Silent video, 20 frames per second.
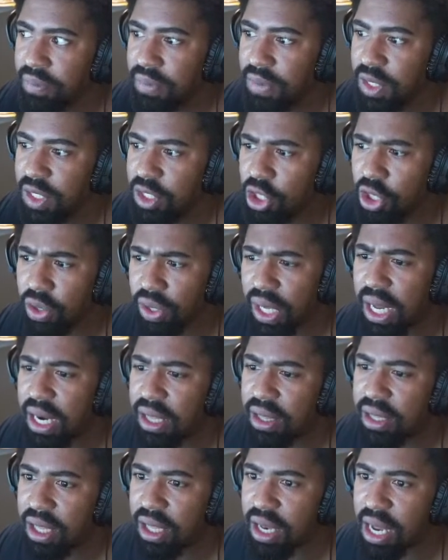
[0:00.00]
you know, kind of
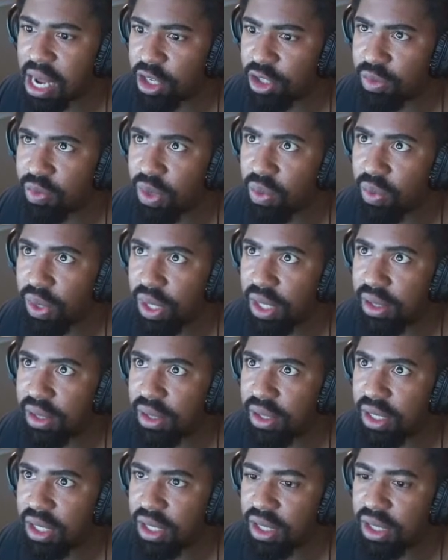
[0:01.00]
the announcement with
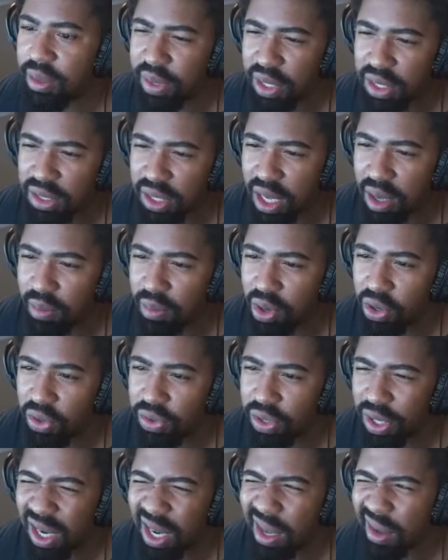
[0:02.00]
the limited time mode.
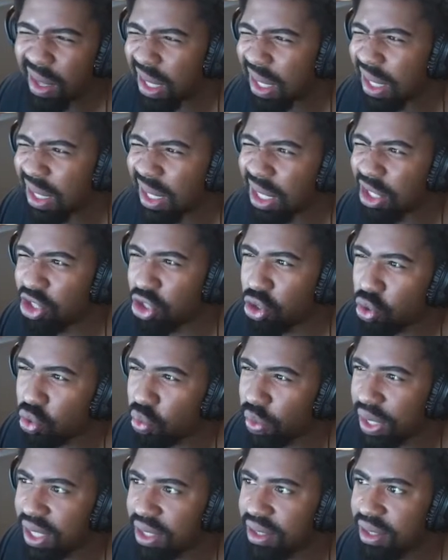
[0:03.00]
They're gonna have, I think it's like 2
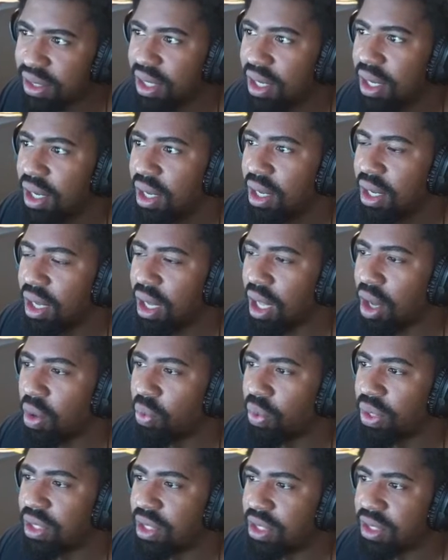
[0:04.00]
weeks
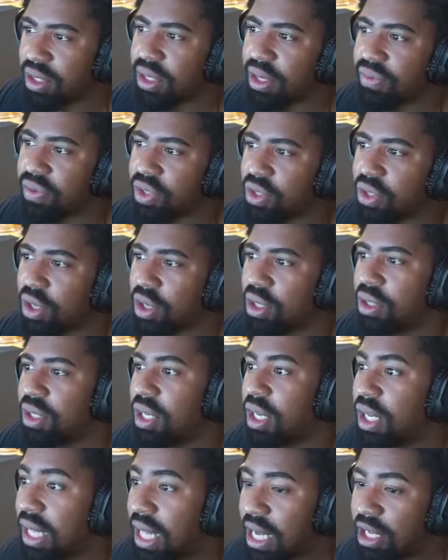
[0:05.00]
when season 7 starts, and it
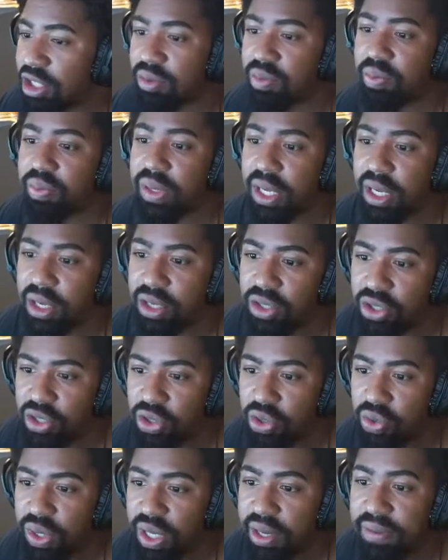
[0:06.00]
allows players
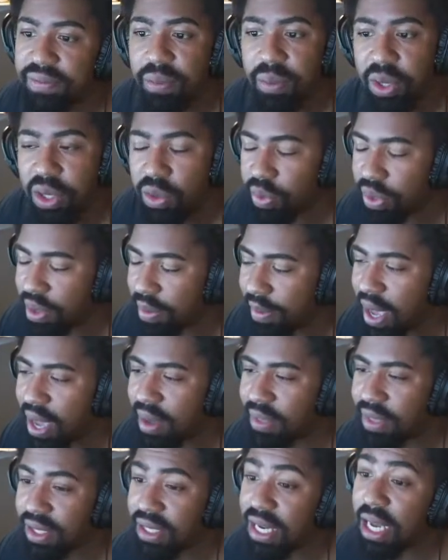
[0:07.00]
to get familiar with the map.
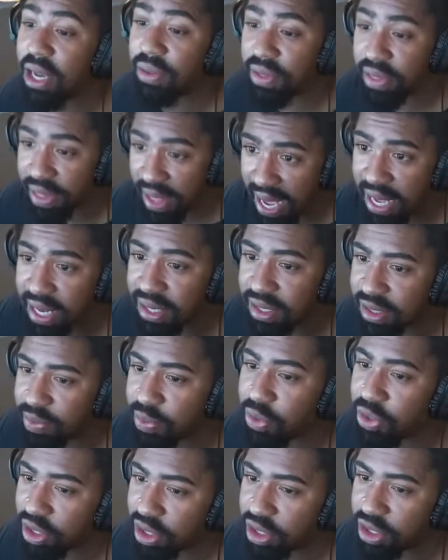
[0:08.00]
Now that is
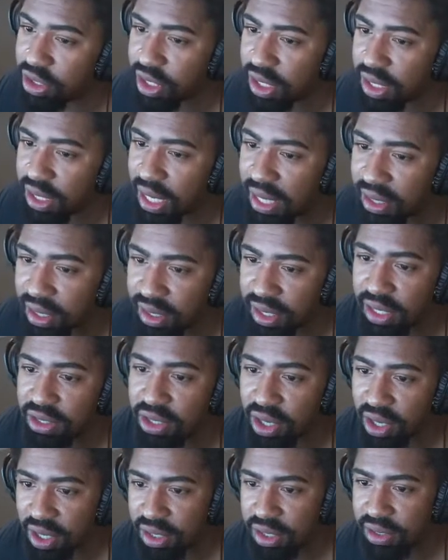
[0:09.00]
pretty legit. I think that's
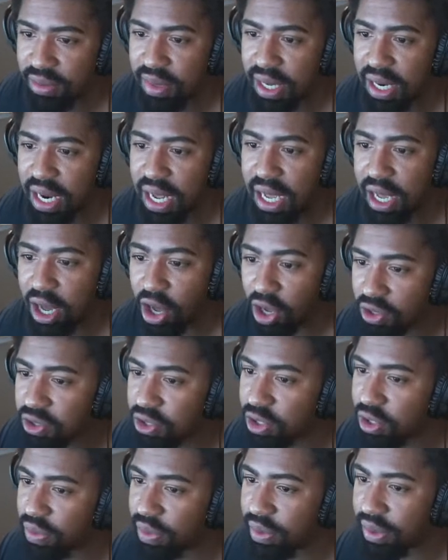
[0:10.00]
awesome. And I
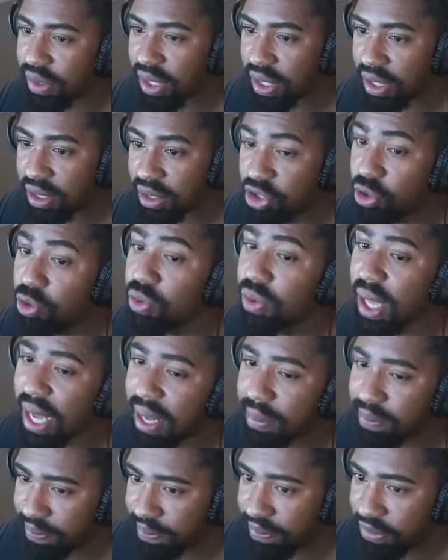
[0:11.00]
also think to that
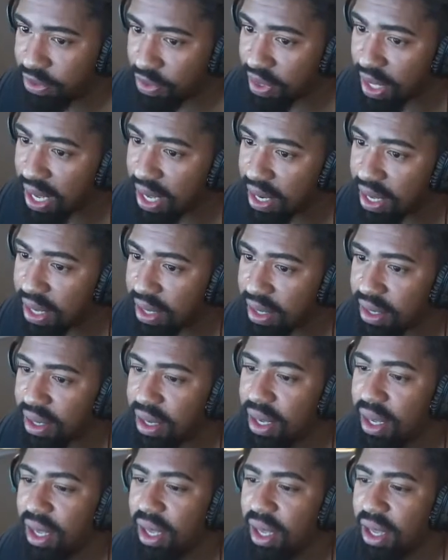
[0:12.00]
end,
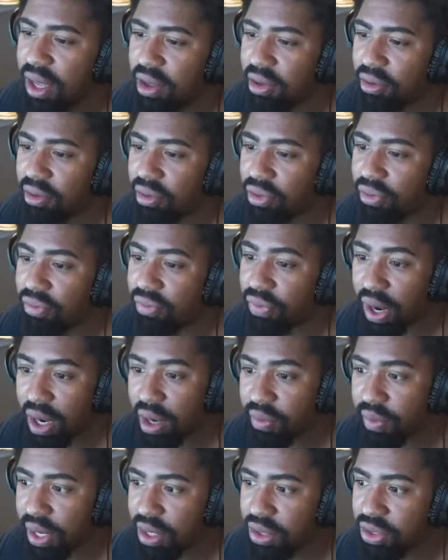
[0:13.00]
firing
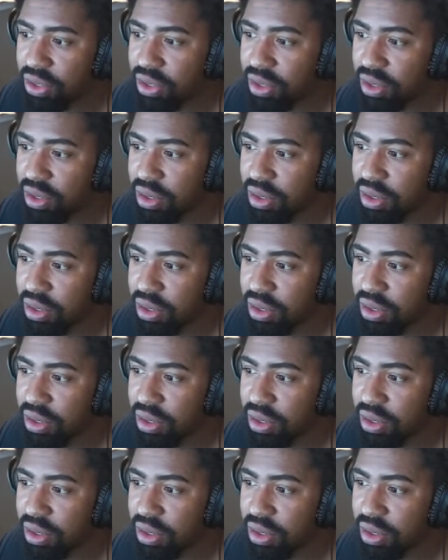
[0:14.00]
range,